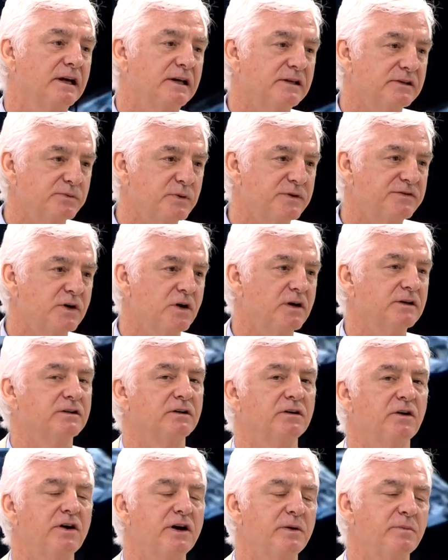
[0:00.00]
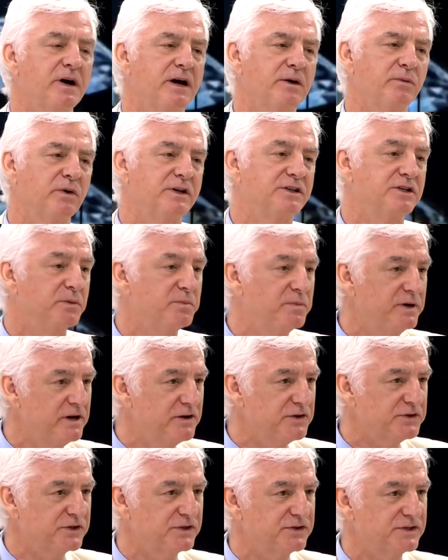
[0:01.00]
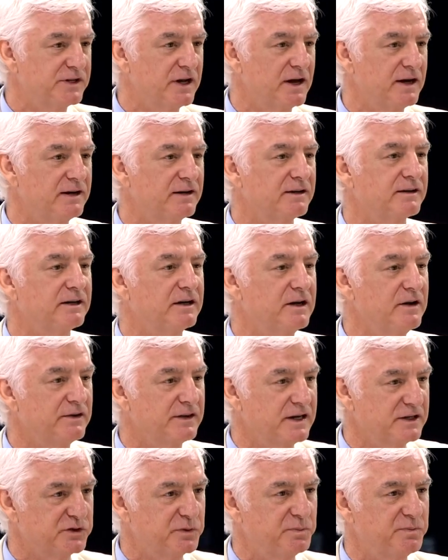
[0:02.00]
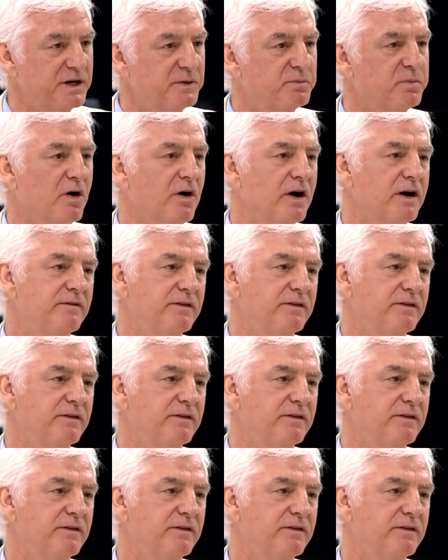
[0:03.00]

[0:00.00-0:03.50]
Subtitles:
as we talked a lot about what De Beers has done, you know, that's a big part